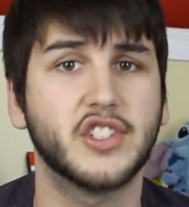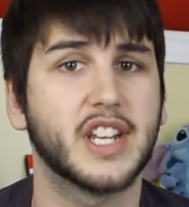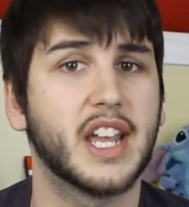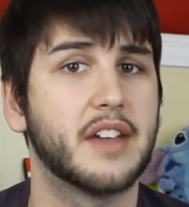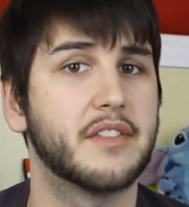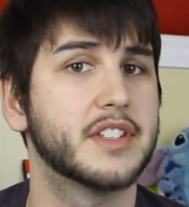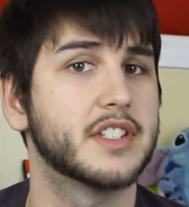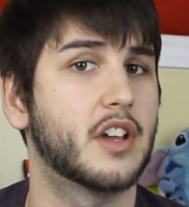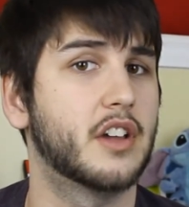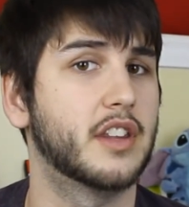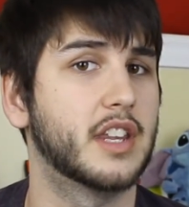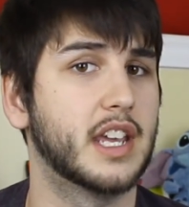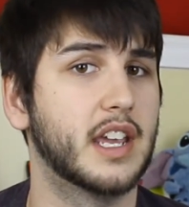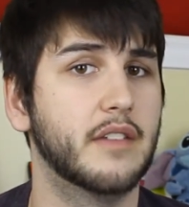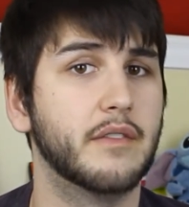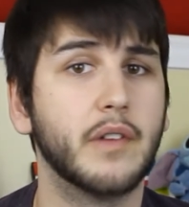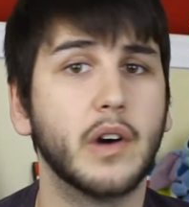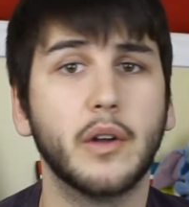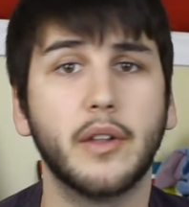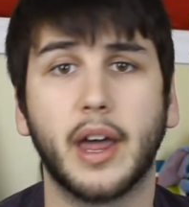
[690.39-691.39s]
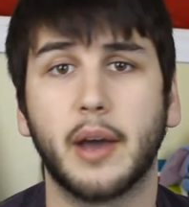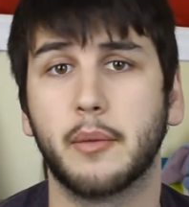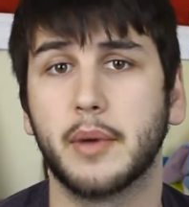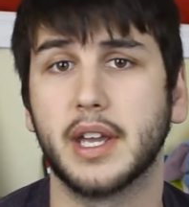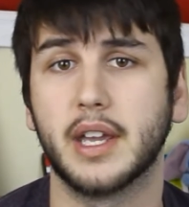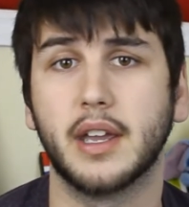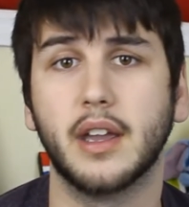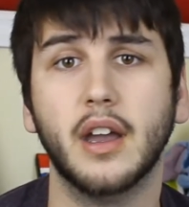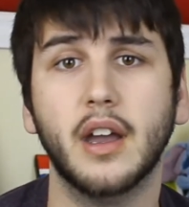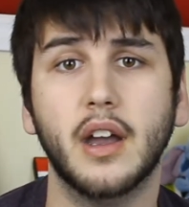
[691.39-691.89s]
She gave us all the info that
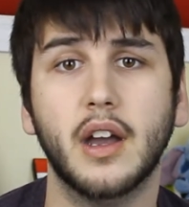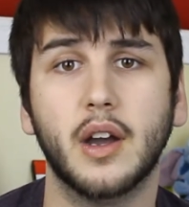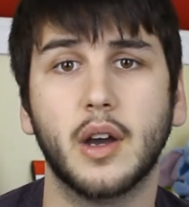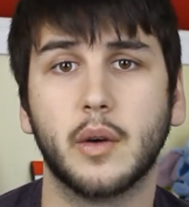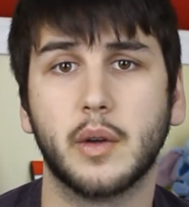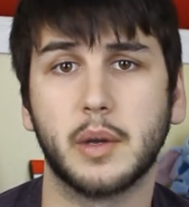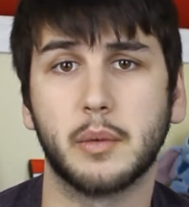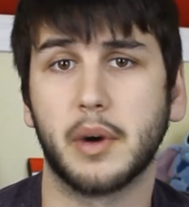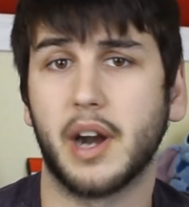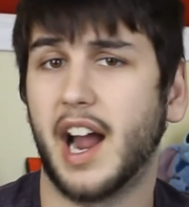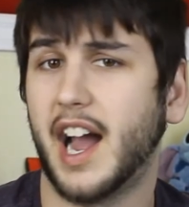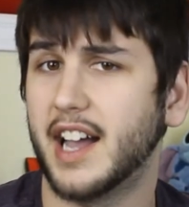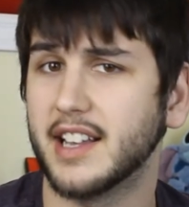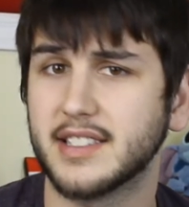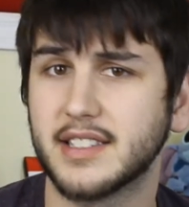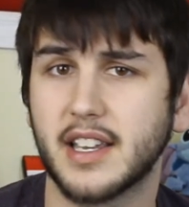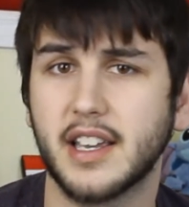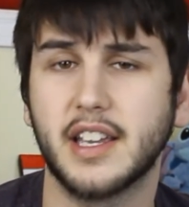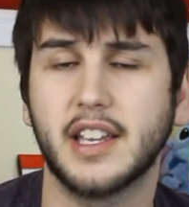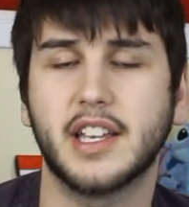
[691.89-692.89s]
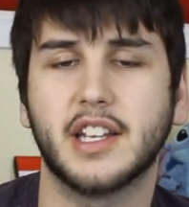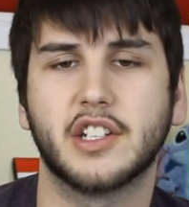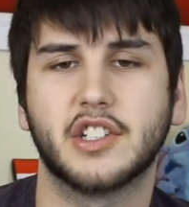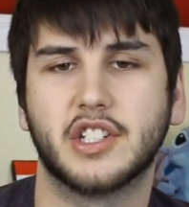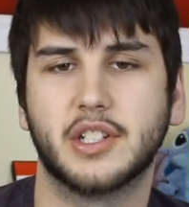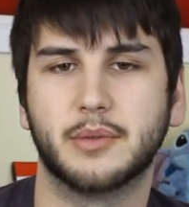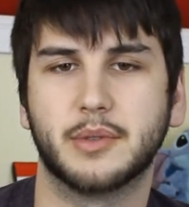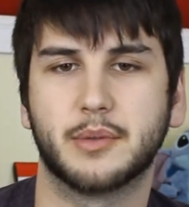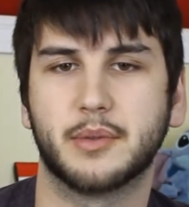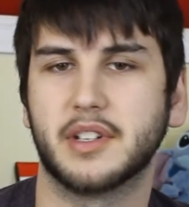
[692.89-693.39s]
we were asking, and
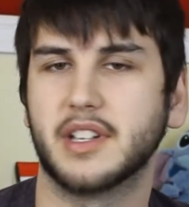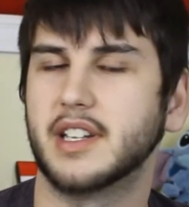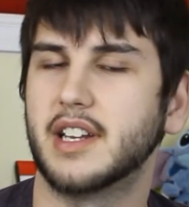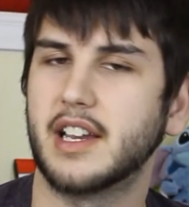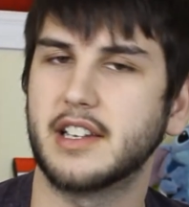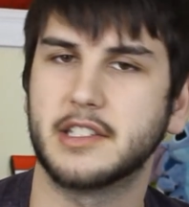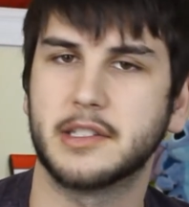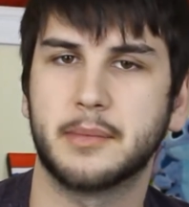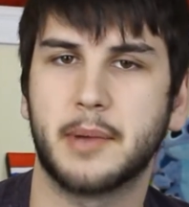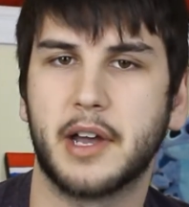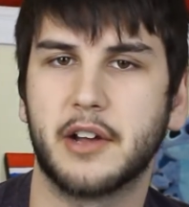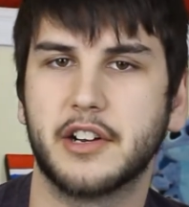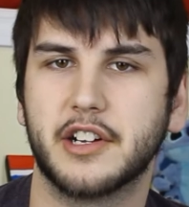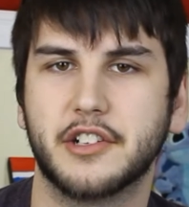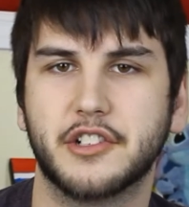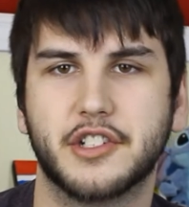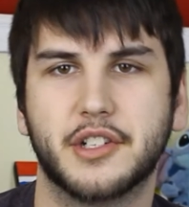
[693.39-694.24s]
she was really nice about it.